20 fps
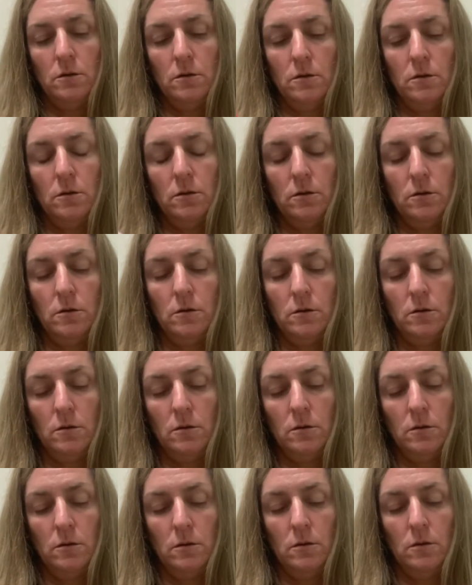
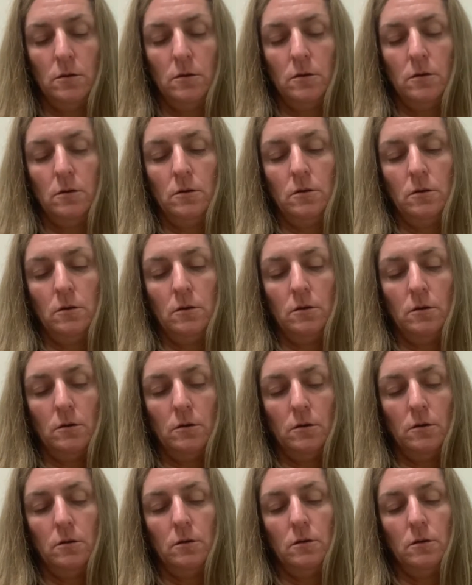
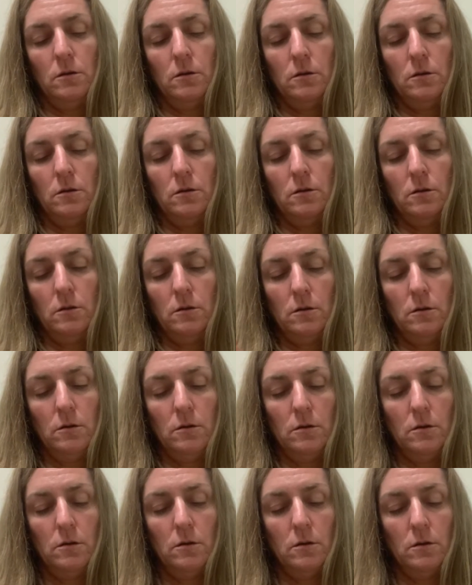
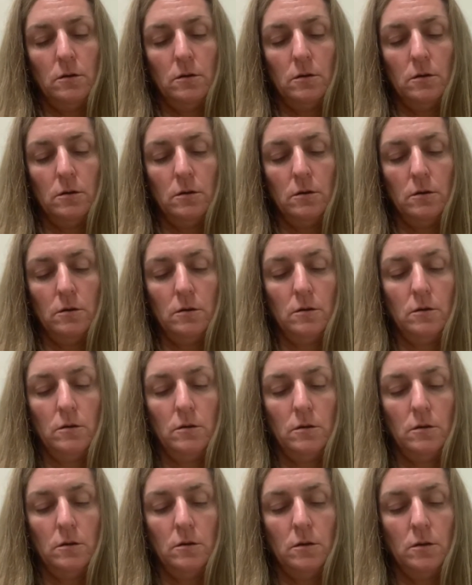
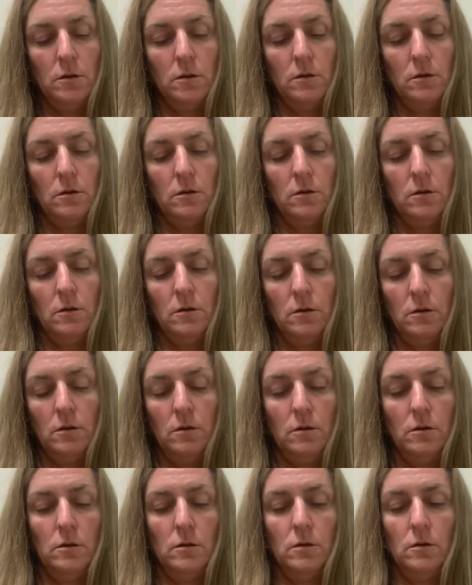
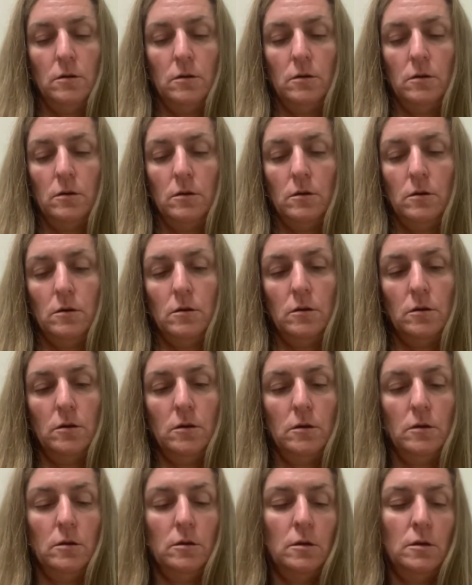
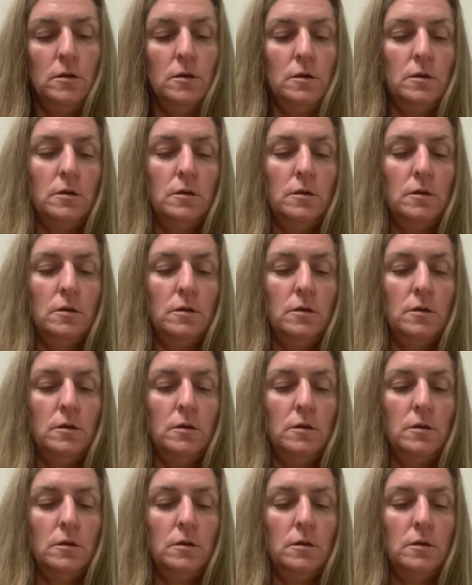No one is speaking in this clip.